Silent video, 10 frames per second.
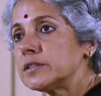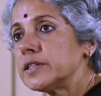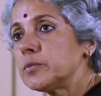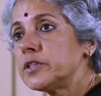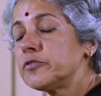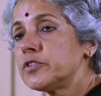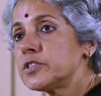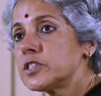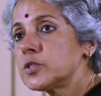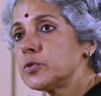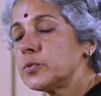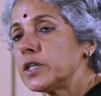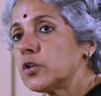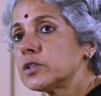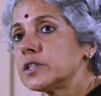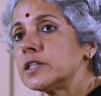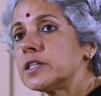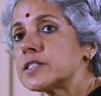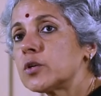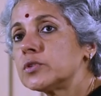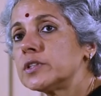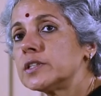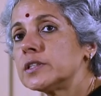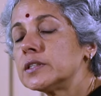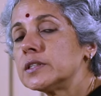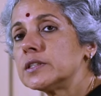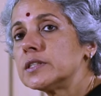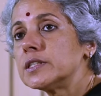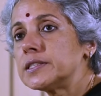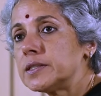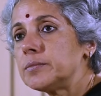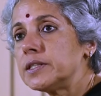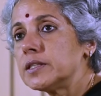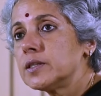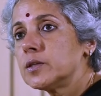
there were differences between North Indian and South Indian T B.